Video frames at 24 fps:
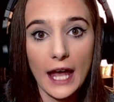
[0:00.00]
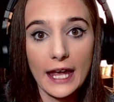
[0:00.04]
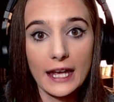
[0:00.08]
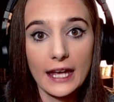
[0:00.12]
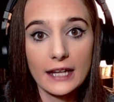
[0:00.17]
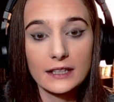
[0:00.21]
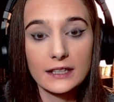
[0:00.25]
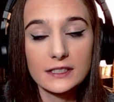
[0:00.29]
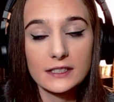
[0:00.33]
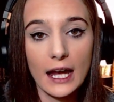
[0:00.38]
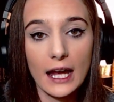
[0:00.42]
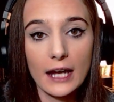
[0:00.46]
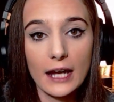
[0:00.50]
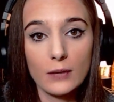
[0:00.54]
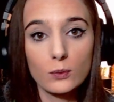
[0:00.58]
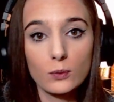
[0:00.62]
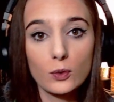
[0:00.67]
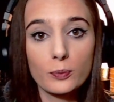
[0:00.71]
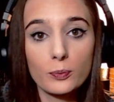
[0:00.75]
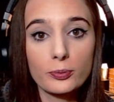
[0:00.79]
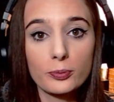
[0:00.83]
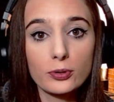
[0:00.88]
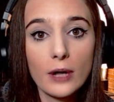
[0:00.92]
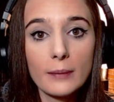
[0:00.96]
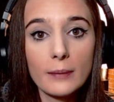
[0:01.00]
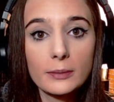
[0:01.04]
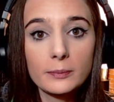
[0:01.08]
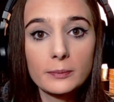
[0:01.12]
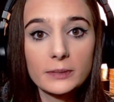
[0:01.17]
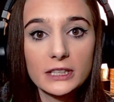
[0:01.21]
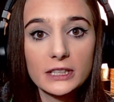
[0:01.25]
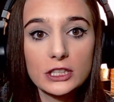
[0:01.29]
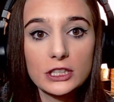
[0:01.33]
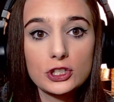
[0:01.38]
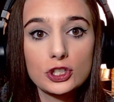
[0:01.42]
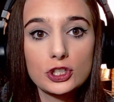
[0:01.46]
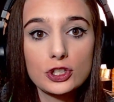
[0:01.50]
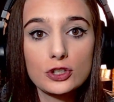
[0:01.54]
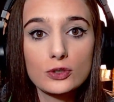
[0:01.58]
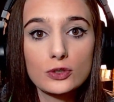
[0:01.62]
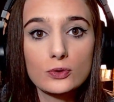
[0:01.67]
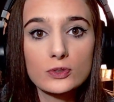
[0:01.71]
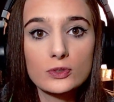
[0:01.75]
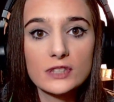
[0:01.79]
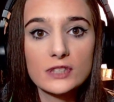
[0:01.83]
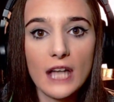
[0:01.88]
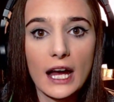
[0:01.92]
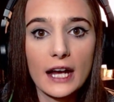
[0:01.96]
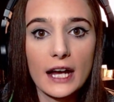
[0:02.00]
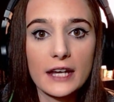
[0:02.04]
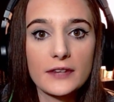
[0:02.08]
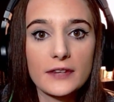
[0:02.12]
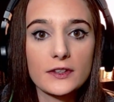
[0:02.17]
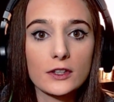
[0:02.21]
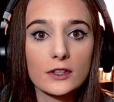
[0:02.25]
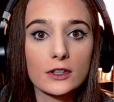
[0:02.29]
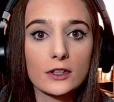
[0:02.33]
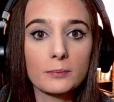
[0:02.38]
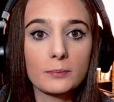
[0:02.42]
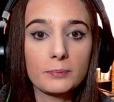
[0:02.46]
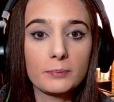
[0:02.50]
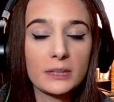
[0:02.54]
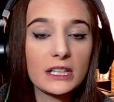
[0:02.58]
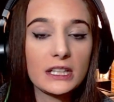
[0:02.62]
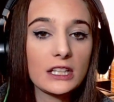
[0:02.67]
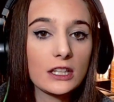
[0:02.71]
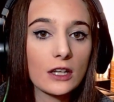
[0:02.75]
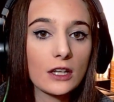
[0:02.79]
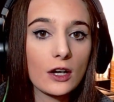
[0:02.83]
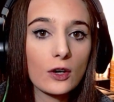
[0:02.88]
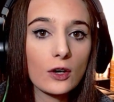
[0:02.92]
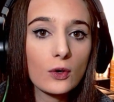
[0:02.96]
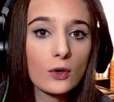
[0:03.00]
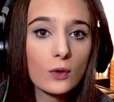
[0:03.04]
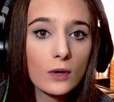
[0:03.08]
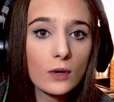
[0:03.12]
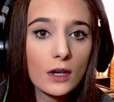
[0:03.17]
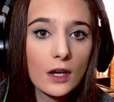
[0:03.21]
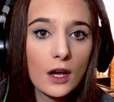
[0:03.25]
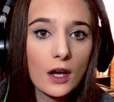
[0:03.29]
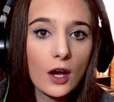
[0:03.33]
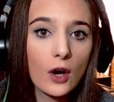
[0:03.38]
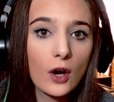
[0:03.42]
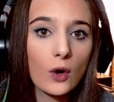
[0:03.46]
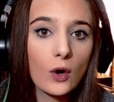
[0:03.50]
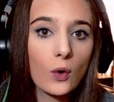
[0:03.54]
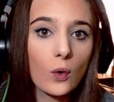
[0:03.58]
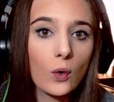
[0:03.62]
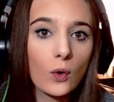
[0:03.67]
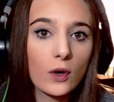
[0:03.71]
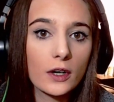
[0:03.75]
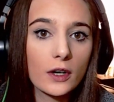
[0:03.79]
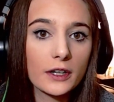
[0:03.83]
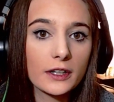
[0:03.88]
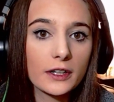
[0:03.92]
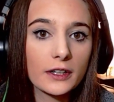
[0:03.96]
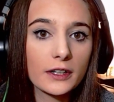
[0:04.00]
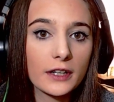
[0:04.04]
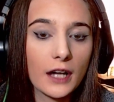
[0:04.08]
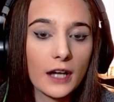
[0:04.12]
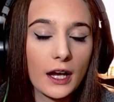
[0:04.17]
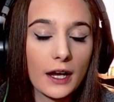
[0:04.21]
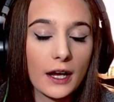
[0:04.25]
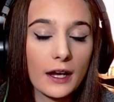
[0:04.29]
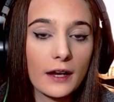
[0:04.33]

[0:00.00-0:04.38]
And I will probably choose either BDO or